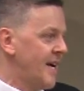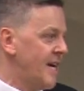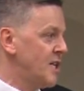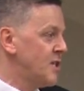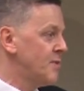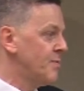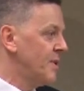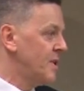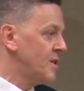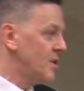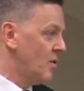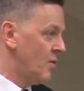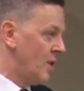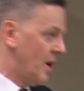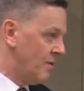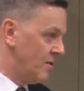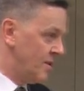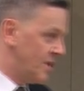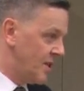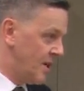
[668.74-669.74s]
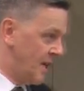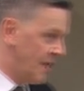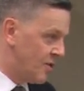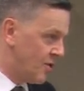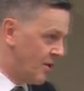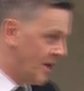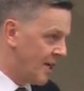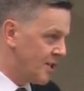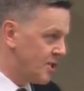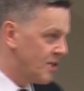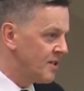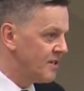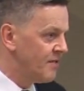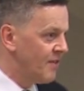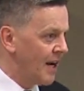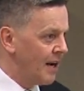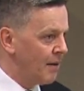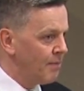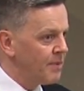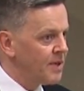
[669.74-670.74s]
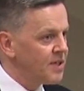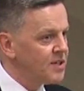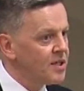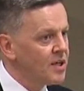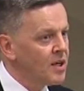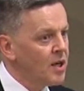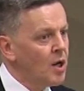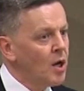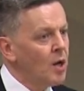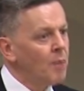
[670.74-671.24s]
engagement around international development,